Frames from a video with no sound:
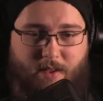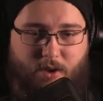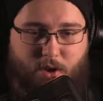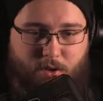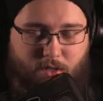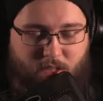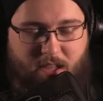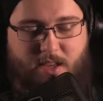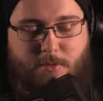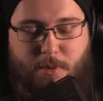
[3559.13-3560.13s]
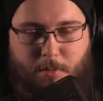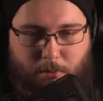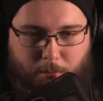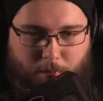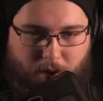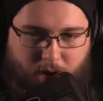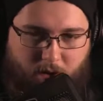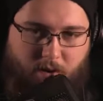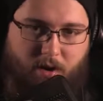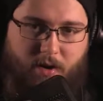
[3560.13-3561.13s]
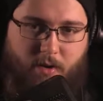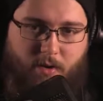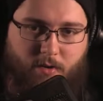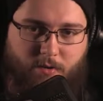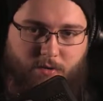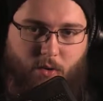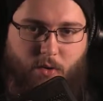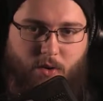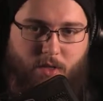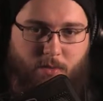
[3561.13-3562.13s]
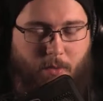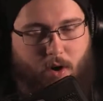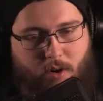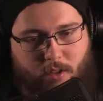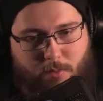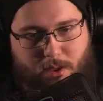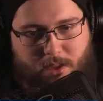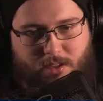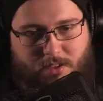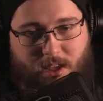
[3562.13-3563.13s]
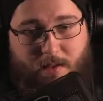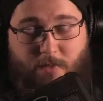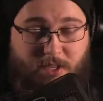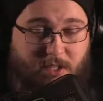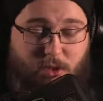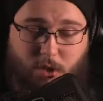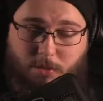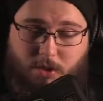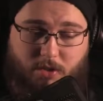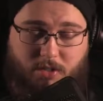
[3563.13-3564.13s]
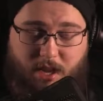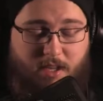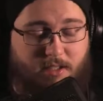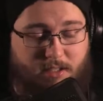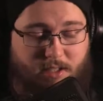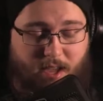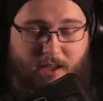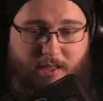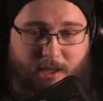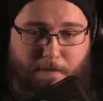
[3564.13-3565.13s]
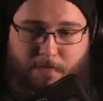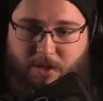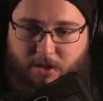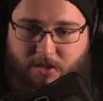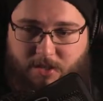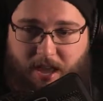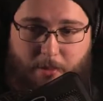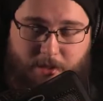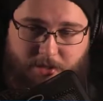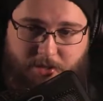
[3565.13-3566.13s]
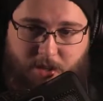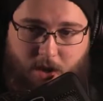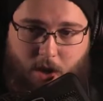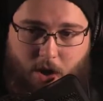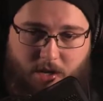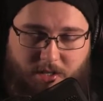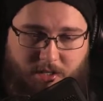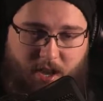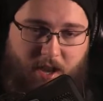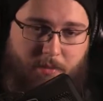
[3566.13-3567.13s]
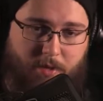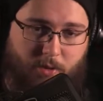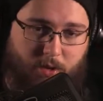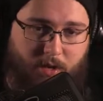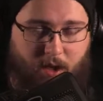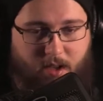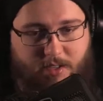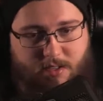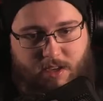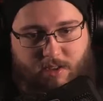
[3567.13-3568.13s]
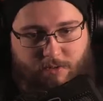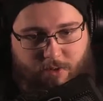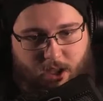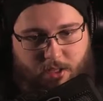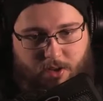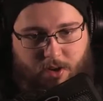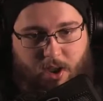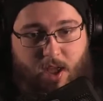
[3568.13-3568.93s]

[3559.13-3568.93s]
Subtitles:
could these be preparing for the mark of the beast? Since Scripture does say that the Sabbaths are a sign between us and the Father,